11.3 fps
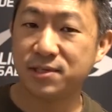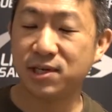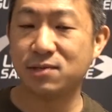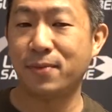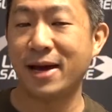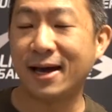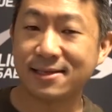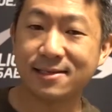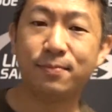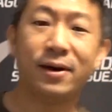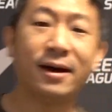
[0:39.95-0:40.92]
just
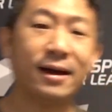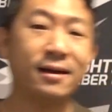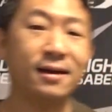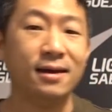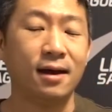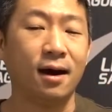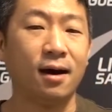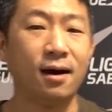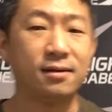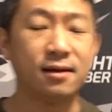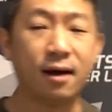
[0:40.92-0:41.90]
passed by
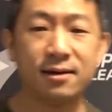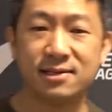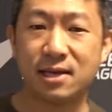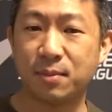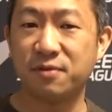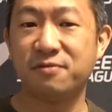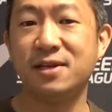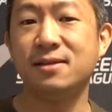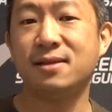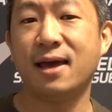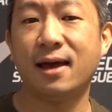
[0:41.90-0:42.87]
on December 15th,